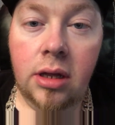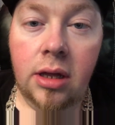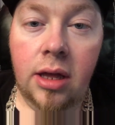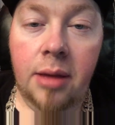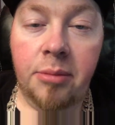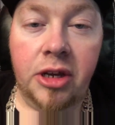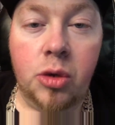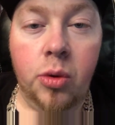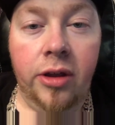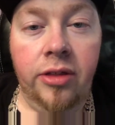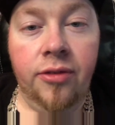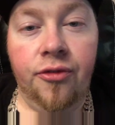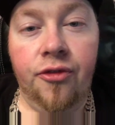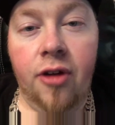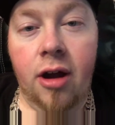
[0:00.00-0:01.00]
And between
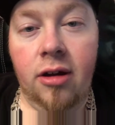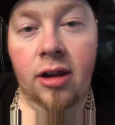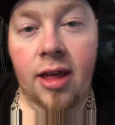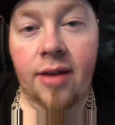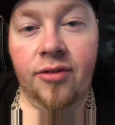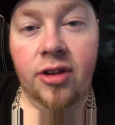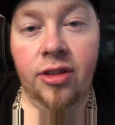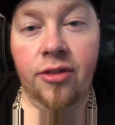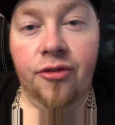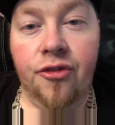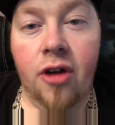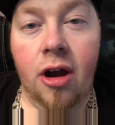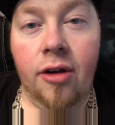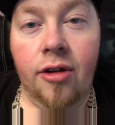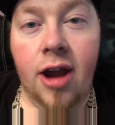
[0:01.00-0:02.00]
the far left and the
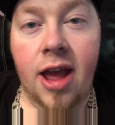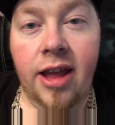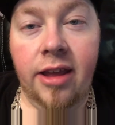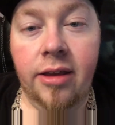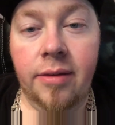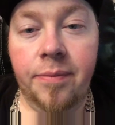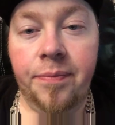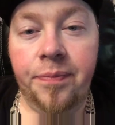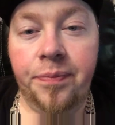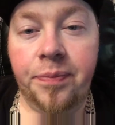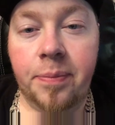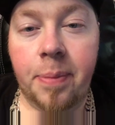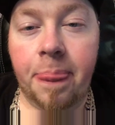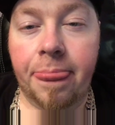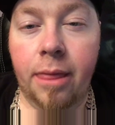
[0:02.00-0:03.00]
far right,
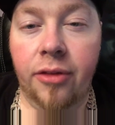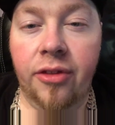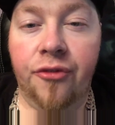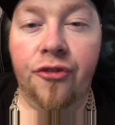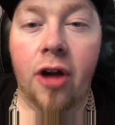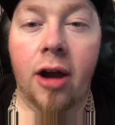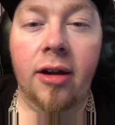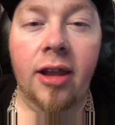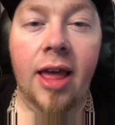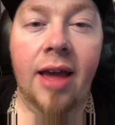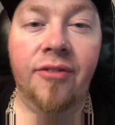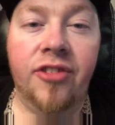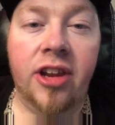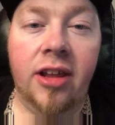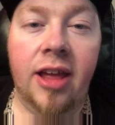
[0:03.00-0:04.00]
the far
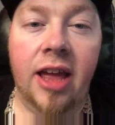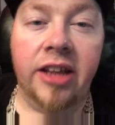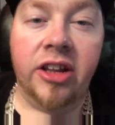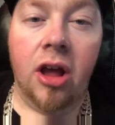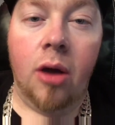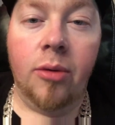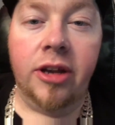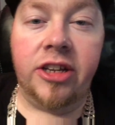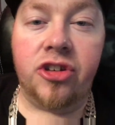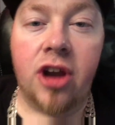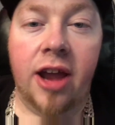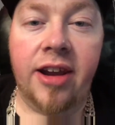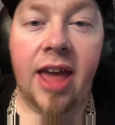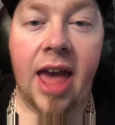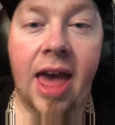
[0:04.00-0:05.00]
left has always
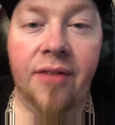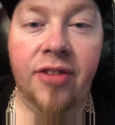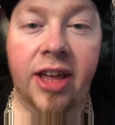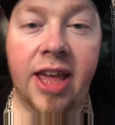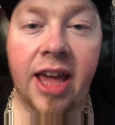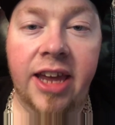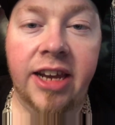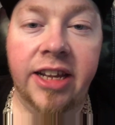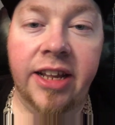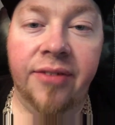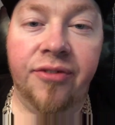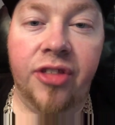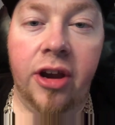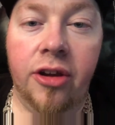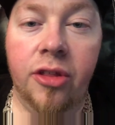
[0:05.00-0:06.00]
tried to advocate as
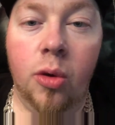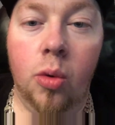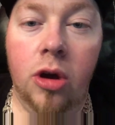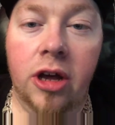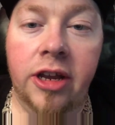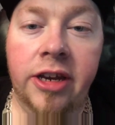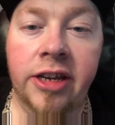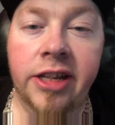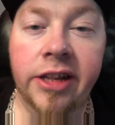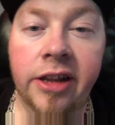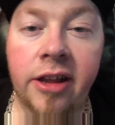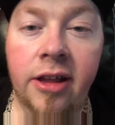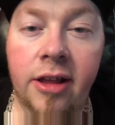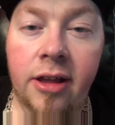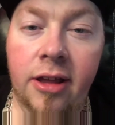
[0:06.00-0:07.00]
if they're the ones
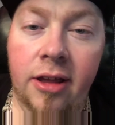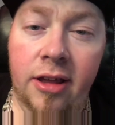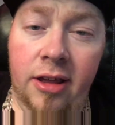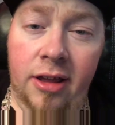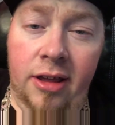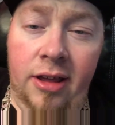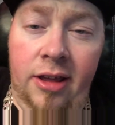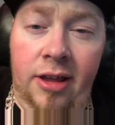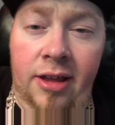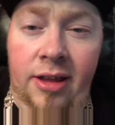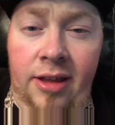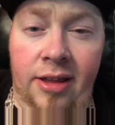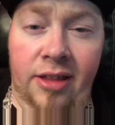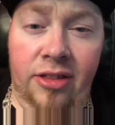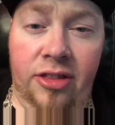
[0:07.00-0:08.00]

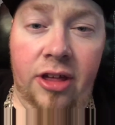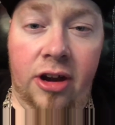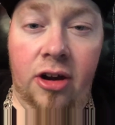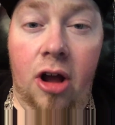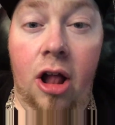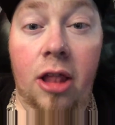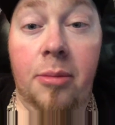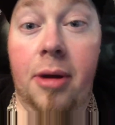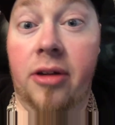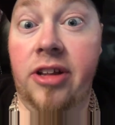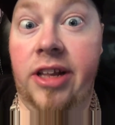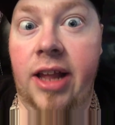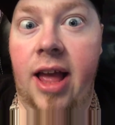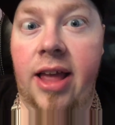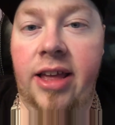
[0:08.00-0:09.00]
that are all about
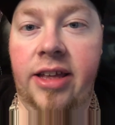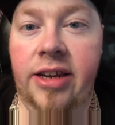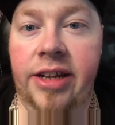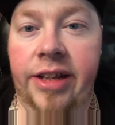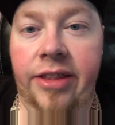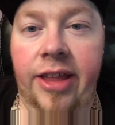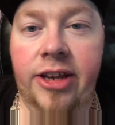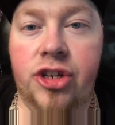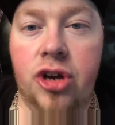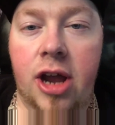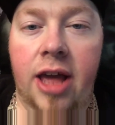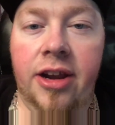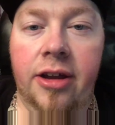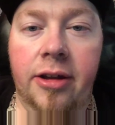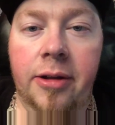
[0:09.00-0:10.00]
science, and they
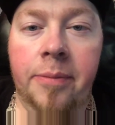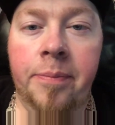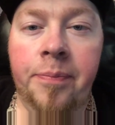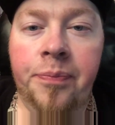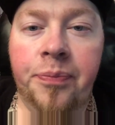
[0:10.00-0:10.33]
try to